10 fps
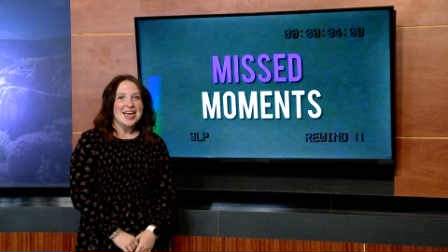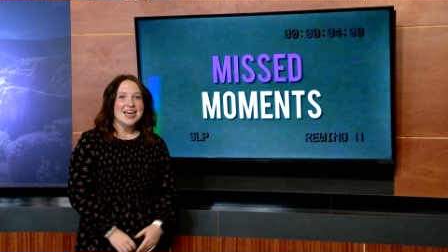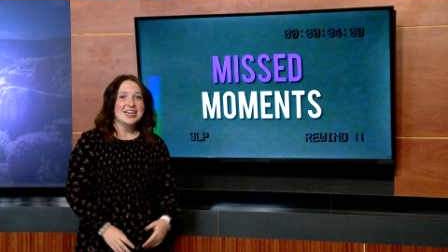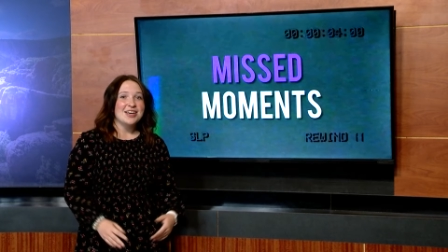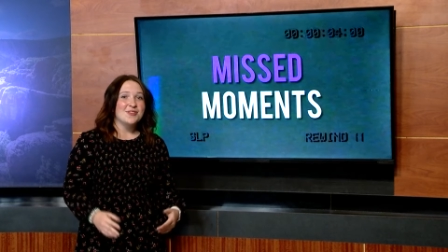
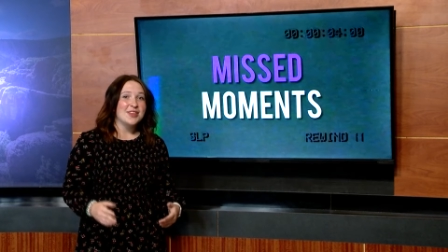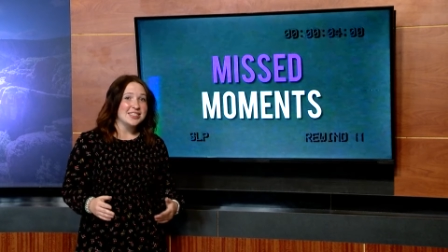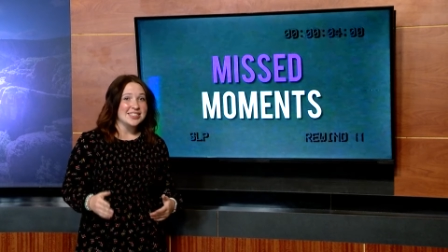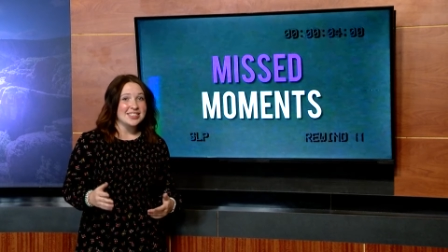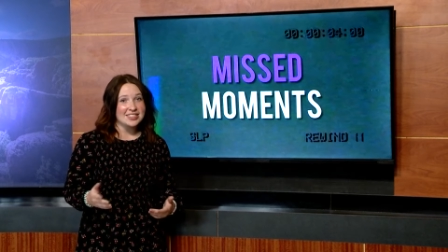And if
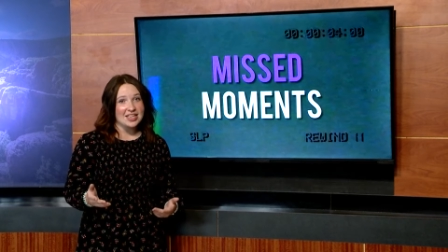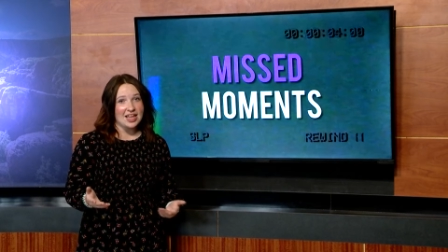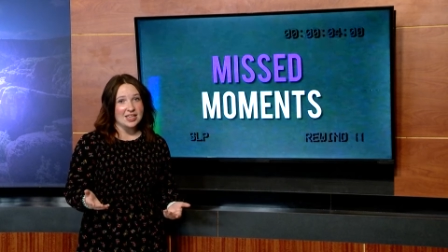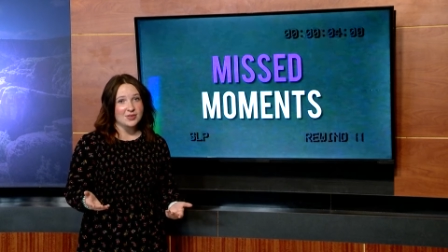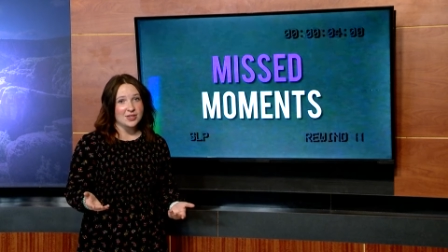this is the
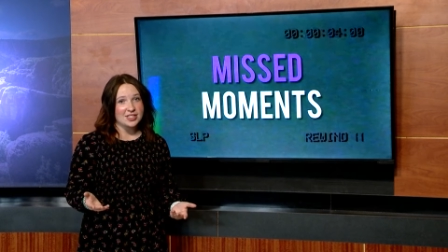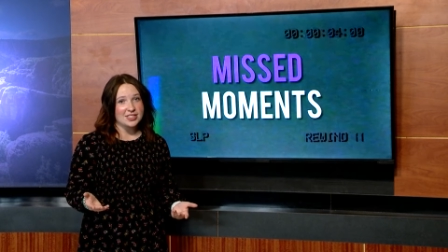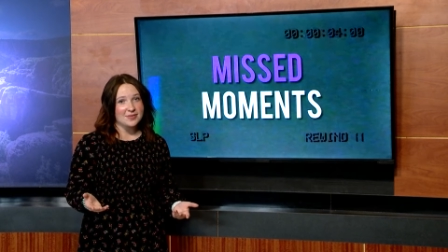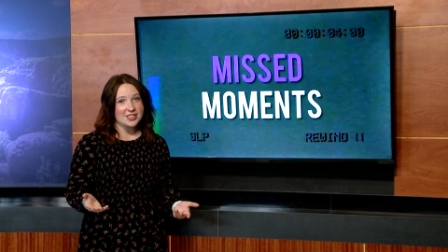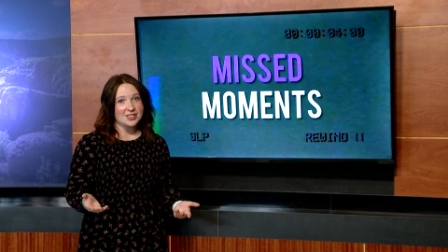last one of the
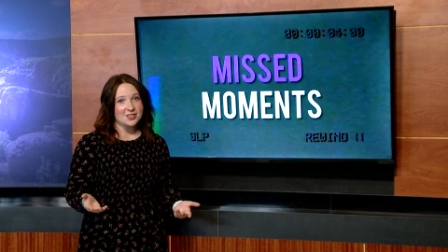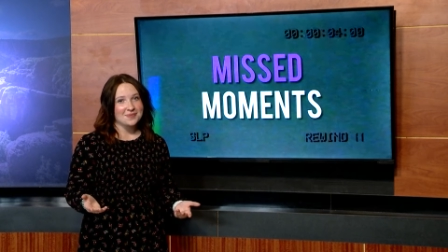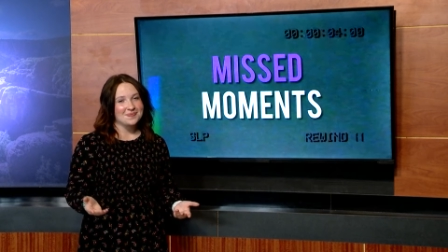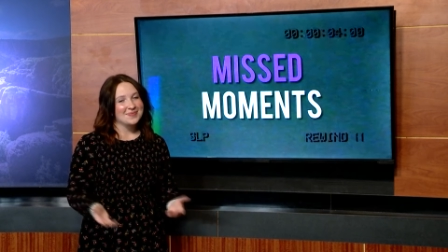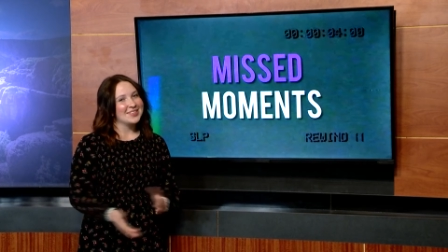semester,
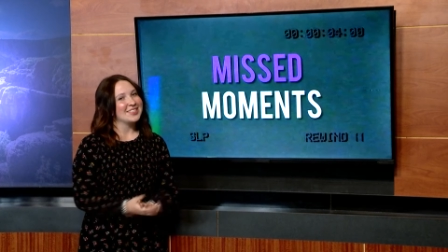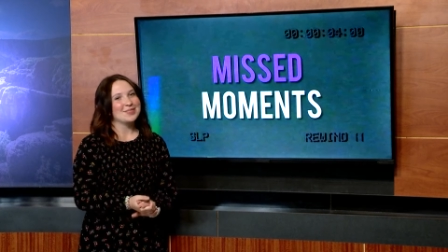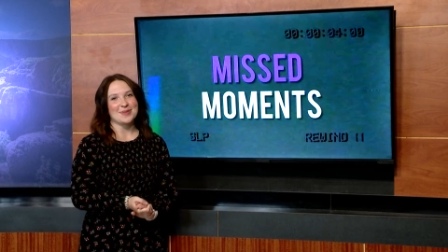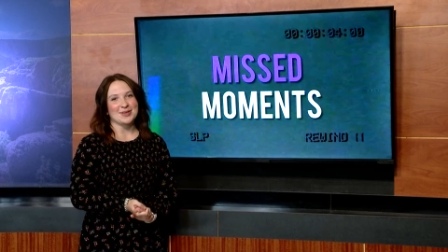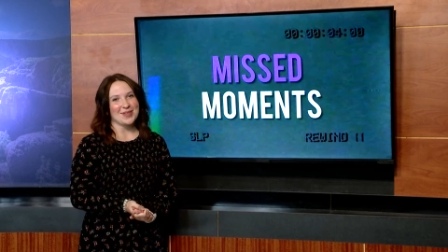it's
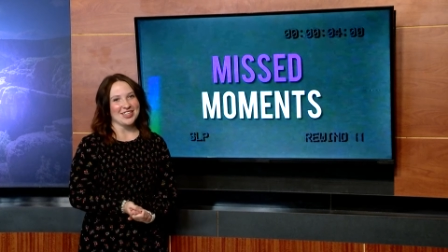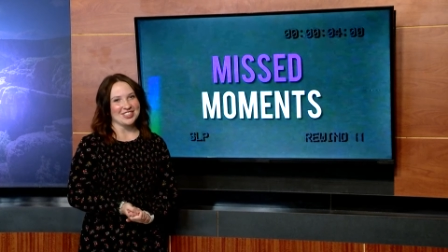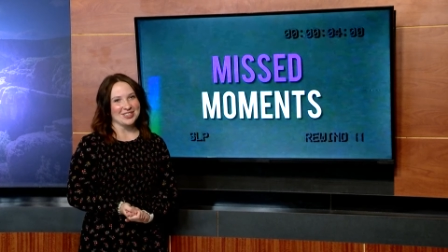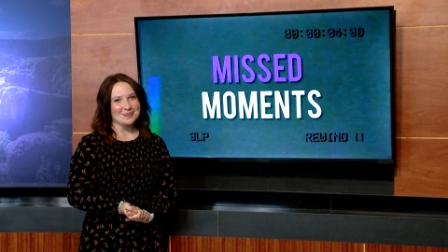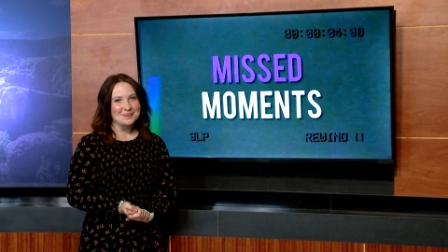been a
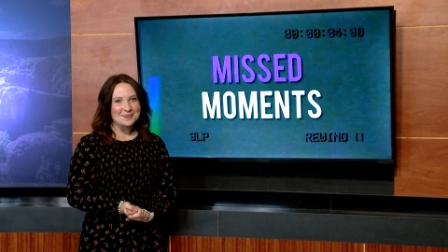pleasure.